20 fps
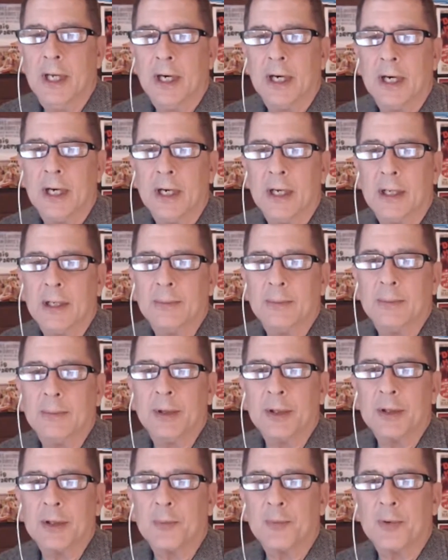
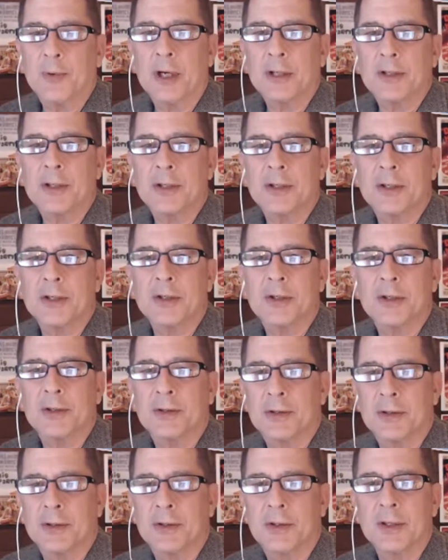but the process is
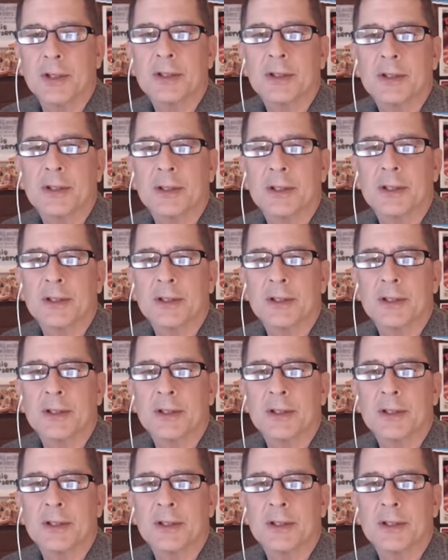just